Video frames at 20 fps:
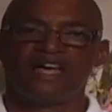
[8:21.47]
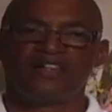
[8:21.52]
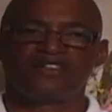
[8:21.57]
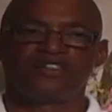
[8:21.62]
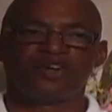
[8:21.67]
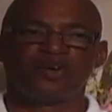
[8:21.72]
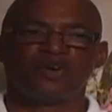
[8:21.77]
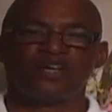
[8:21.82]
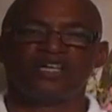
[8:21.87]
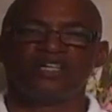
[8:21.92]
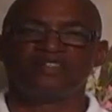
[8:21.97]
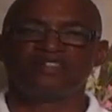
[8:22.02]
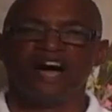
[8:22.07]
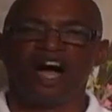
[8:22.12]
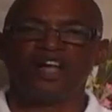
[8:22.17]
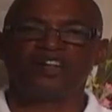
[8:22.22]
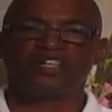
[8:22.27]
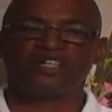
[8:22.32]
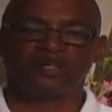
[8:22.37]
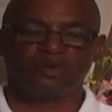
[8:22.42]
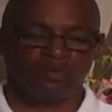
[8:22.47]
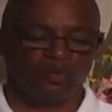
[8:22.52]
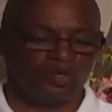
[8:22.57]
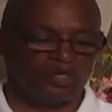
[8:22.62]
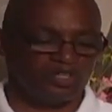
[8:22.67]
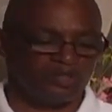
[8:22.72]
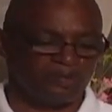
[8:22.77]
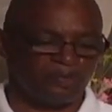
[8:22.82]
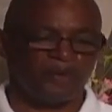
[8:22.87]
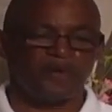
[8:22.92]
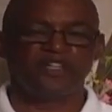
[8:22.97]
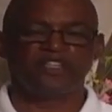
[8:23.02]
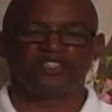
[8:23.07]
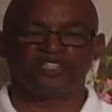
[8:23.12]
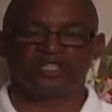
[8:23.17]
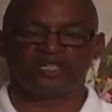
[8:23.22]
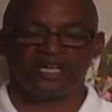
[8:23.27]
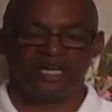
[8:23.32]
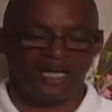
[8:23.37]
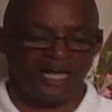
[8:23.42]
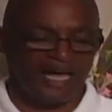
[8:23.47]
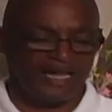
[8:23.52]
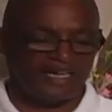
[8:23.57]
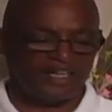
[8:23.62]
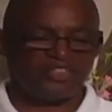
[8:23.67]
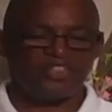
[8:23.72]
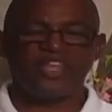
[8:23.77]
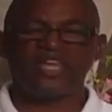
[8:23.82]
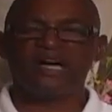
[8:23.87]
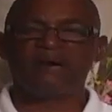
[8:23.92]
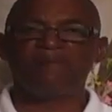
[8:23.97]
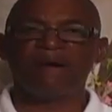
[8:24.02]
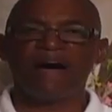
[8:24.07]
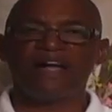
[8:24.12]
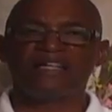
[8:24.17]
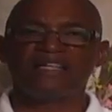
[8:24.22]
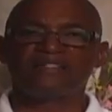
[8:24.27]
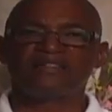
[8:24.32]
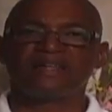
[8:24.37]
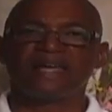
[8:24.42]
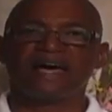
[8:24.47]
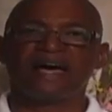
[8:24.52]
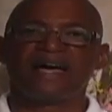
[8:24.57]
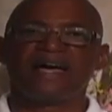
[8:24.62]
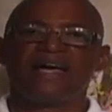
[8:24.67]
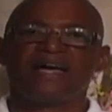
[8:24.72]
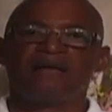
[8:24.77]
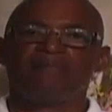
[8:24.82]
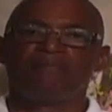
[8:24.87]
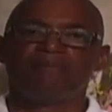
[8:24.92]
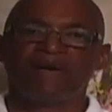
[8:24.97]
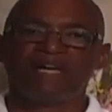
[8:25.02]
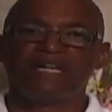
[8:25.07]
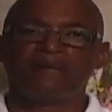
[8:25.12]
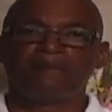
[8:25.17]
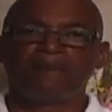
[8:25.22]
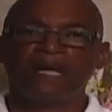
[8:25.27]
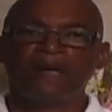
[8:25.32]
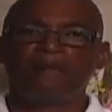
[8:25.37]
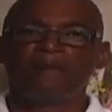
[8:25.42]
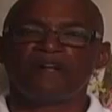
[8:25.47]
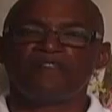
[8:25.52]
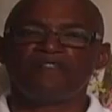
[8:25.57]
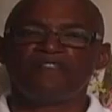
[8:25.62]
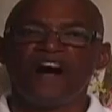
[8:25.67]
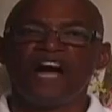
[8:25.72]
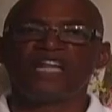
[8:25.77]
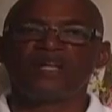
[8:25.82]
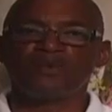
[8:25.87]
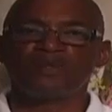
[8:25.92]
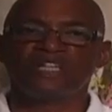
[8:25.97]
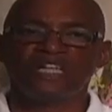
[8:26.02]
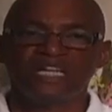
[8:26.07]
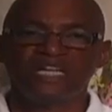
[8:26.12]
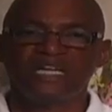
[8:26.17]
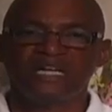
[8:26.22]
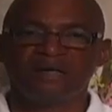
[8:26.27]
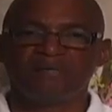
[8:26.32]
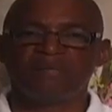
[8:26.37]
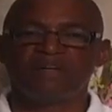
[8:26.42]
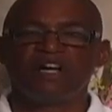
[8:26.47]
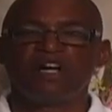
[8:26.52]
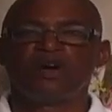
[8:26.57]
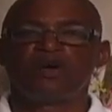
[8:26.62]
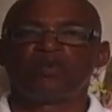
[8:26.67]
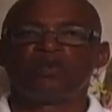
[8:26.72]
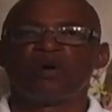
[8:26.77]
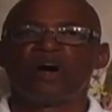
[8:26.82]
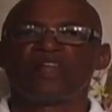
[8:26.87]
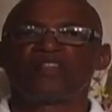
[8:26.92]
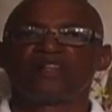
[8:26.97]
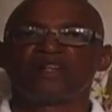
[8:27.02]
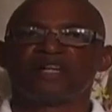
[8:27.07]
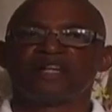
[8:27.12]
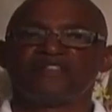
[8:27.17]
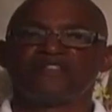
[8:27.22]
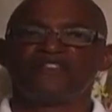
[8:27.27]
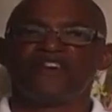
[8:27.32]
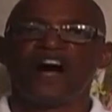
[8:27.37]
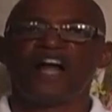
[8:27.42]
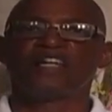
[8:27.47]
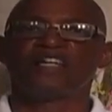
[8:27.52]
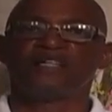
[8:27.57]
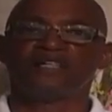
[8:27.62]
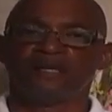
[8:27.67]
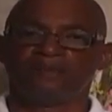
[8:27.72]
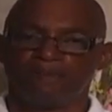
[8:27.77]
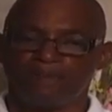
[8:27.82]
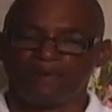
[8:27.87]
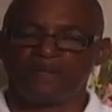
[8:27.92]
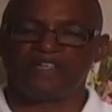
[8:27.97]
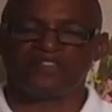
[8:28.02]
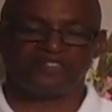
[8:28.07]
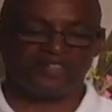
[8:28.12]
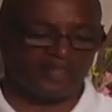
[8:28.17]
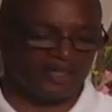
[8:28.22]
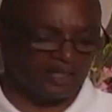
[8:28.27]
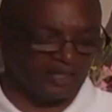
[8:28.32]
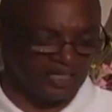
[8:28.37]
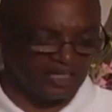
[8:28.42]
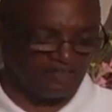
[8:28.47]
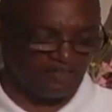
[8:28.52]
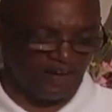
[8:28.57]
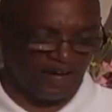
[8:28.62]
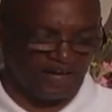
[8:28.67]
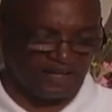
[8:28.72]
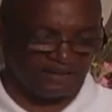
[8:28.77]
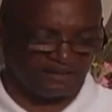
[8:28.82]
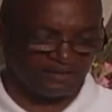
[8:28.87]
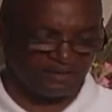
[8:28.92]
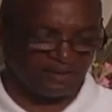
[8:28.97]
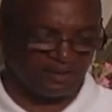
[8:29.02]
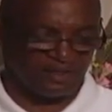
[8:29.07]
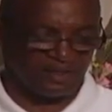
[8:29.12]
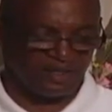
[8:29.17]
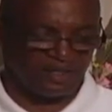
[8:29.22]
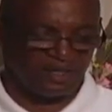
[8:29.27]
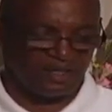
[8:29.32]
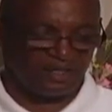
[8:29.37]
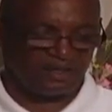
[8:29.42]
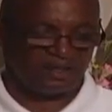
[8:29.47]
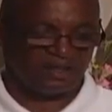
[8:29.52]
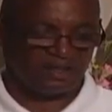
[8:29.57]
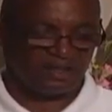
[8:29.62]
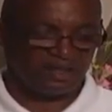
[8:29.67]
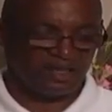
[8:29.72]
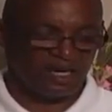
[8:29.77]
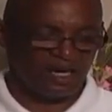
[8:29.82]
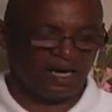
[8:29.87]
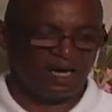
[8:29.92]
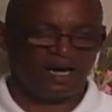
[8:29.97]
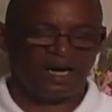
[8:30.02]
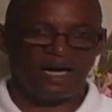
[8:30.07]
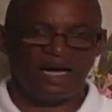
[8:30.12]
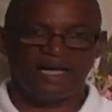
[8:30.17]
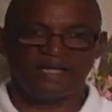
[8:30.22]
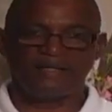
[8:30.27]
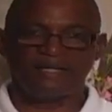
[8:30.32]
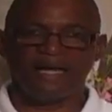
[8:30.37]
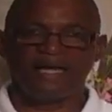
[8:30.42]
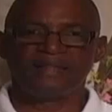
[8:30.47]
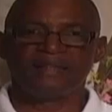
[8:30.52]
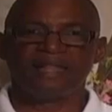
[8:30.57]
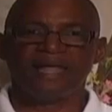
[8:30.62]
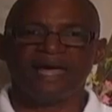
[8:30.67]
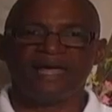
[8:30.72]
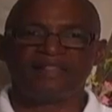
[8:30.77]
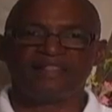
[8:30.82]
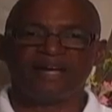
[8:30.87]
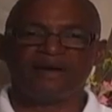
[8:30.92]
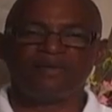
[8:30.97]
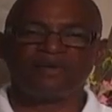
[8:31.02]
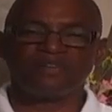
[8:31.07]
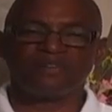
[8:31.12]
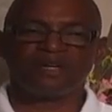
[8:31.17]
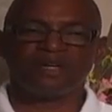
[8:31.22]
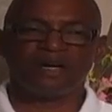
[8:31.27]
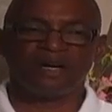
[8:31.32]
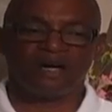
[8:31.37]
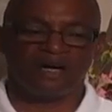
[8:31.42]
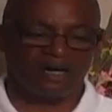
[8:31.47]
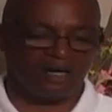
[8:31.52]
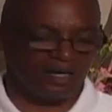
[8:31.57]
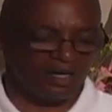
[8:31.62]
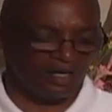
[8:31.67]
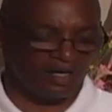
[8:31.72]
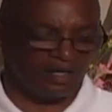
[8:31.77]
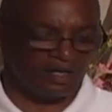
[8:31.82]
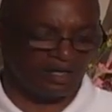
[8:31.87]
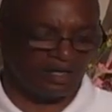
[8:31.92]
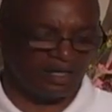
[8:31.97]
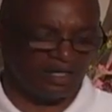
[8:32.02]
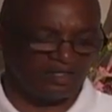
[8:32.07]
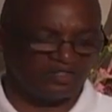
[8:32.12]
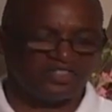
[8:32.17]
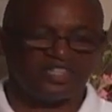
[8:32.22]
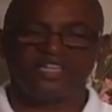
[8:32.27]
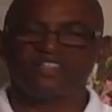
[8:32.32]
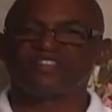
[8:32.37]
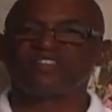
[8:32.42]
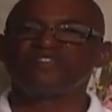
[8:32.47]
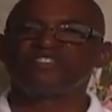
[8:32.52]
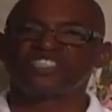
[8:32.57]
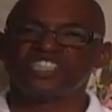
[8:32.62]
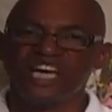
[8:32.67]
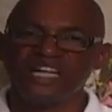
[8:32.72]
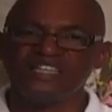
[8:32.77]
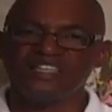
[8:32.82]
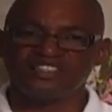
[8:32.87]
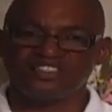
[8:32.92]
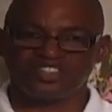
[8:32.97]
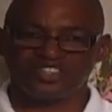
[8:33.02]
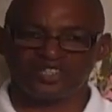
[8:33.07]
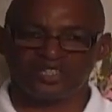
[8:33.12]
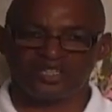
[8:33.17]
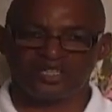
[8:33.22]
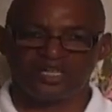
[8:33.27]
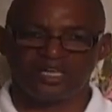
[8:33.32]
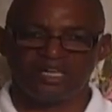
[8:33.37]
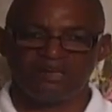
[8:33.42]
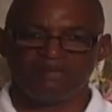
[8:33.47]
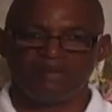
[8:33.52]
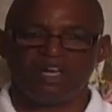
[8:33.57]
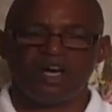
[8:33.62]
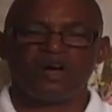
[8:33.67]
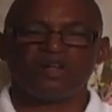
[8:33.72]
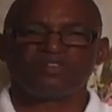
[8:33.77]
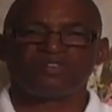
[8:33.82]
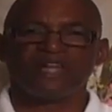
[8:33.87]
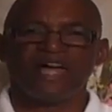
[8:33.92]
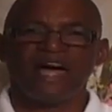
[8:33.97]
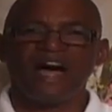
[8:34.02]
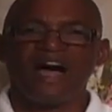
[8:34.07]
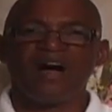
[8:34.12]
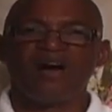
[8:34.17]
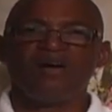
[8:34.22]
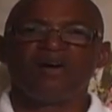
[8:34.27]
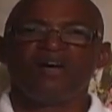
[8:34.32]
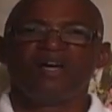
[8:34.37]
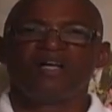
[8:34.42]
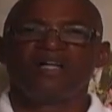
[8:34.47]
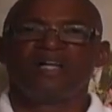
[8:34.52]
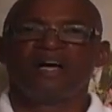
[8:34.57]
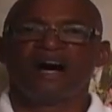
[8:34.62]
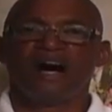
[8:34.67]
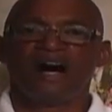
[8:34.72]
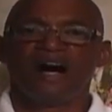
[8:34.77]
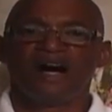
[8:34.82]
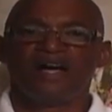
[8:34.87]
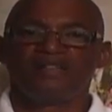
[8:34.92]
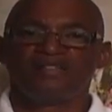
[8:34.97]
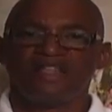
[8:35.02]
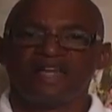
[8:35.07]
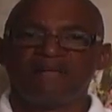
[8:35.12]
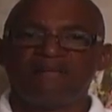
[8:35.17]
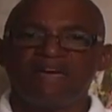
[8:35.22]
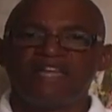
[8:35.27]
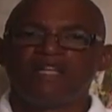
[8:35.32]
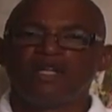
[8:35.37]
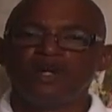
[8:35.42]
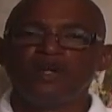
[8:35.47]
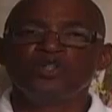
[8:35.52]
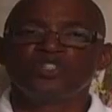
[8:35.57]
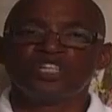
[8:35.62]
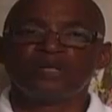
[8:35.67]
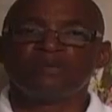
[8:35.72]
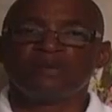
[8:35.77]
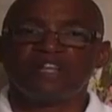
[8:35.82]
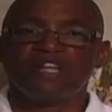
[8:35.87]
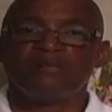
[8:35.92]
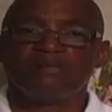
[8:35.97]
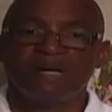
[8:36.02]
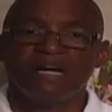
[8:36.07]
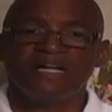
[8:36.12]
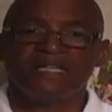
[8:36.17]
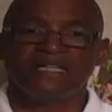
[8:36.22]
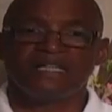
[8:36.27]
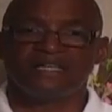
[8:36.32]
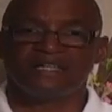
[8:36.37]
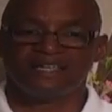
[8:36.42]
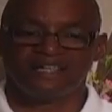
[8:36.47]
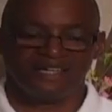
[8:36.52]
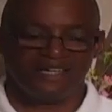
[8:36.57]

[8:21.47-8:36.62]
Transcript: and so he's out in the woods preaching. And the thing about it is that many people are following him, rather than following the priests and the Levites. The, uh, and, and, and there was a, a, a, sense of jealousy because now uh, they may lose some of their money.